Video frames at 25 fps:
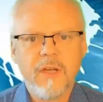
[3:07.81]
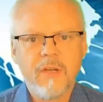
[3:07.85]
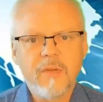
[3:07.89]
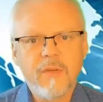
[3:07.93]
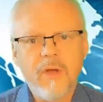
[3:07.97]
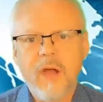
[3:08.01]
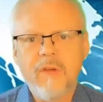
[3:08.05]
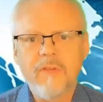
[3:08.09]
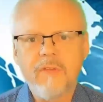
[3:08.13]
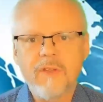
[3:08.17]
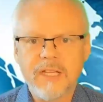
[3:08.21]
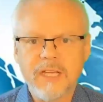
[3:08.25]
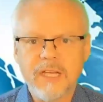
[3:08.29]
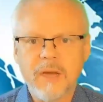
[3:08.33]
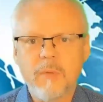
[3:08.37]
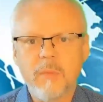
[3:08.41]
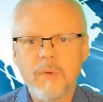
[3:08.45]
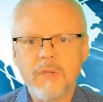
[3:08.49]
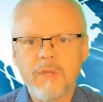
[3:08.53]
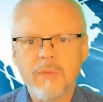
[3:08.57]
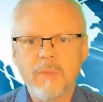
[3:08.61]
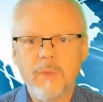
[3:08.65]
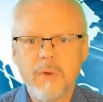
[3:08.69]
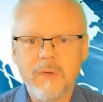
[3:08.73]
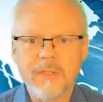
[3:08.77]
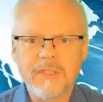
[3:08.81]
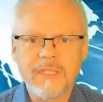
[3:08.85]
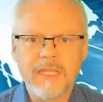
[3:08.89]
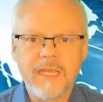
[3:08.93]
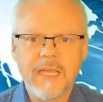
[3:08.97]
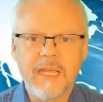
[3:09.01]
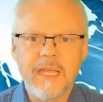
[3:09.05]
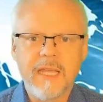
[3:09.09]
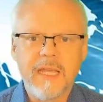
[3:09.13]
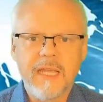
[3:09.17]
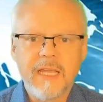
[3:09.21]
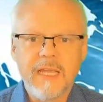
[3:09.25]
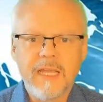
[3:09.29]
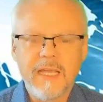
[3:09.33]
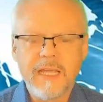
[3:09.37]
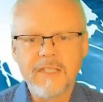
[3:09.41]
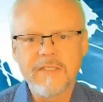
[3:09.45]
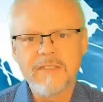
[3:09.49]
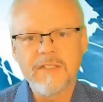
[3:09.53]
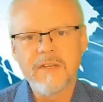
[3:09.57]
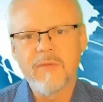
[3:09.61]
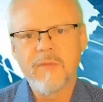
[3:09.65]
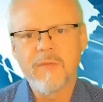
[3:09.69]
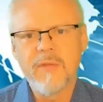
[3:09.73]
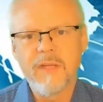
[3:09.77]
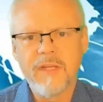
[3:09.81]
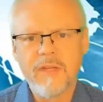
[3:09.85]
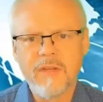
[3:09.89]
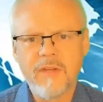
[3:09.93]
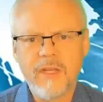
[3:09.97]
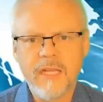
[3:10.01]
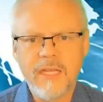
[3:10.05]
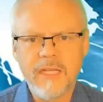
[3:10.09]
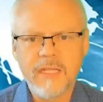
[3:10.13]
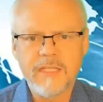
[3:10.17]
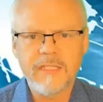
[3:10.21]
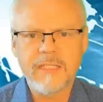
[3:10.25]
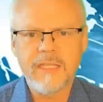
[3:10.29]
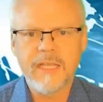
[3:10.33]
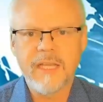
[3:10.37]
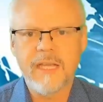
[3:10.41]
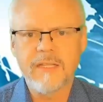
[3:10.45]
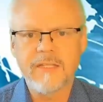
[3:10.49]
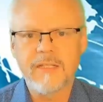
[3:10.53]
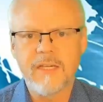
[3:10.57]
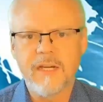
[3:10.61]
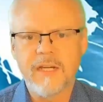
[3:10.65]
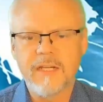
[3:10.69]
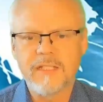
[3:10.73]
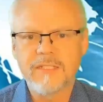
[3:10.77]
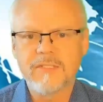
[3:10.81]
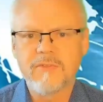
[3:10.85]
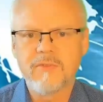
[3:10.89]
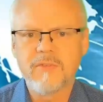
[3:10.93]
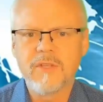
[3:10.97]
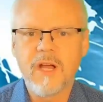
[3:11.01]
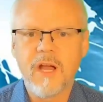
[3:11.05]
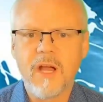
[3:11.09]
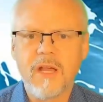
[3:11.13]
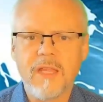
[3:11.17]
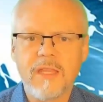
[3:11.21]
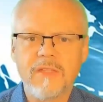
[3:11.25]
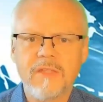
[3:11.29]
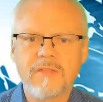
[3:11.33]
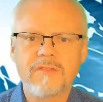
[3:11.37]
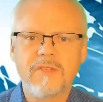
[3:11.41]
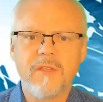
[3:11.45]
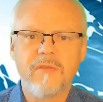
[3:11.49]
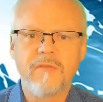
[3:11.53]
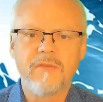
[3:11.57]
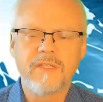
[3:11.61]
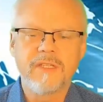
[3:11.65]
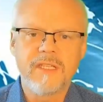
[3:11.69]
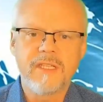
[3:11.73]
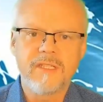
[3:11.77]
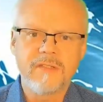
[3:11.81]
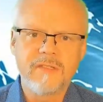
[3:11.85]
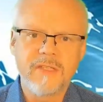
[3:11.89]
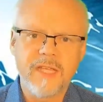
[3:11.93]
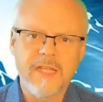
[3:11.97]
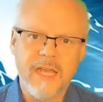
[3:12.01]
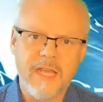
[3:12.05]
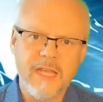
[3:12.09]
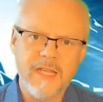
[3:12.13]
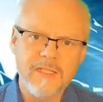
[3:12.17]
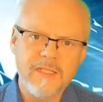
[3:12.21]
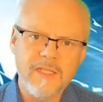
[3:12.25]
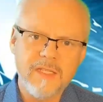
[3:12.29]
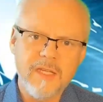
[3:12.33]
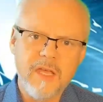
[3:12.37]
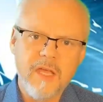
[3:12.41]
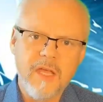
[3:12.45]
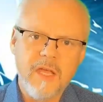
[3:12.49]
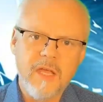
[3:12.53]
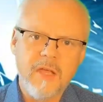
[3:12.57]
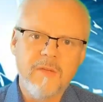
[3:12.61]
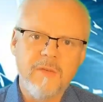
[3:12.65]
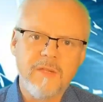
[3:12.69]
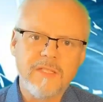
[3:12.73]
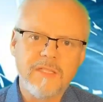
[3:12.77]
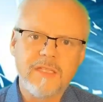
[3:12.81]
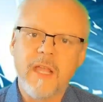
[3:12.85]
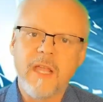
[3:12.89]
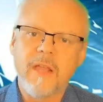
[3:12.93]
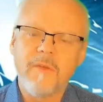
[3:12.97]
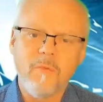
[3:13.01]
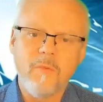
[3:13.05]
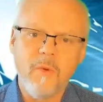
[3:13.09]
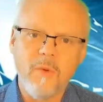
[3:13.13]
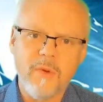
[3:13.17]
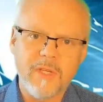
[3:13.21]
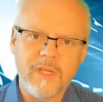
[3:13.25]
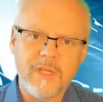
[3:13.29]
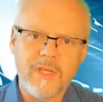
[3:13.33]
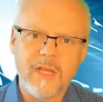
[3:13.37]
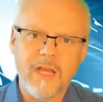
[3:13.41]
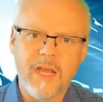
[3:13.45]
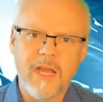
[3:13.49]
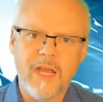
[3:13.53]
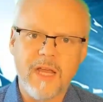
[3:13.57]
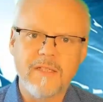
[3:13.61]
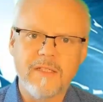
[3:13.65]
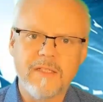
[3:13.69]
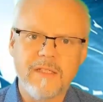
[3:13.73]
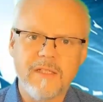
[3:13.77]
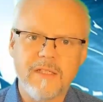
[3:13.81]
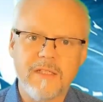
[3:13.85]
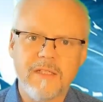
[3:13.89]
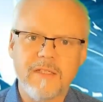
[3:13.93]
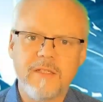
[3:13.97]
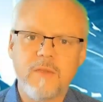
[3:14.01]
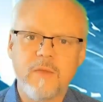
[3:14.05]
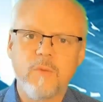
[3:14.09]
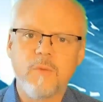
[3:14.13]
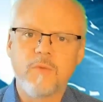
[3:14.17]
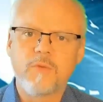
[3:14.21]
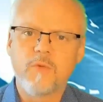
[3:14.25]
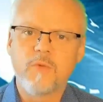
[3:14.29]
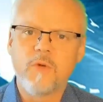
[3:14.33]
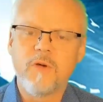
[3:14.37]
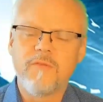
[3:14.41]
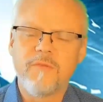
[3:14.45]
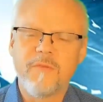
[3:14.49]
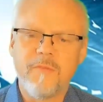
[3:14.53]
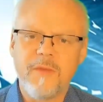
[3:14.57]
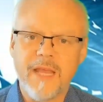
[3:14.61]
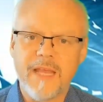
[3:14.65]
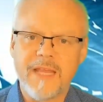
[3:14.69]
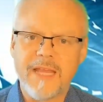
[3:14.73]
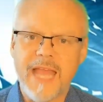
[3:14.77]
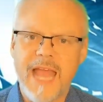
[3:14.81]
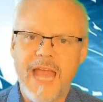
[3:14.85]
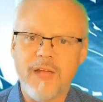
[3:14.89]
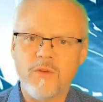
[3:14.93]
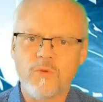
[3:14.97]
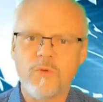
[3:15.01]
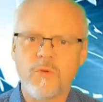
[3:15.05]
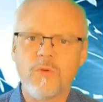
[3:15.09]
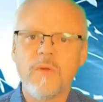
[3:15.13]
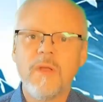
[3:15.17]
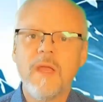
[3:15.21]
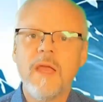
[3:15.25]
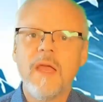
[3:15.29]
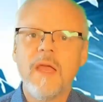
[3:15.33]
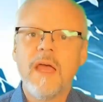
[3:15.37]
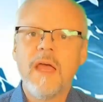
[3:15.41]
Throughout the global community, it is felt that the United States are disregarding the sovereignty of states, which is now forcing alliances which would have remained casual.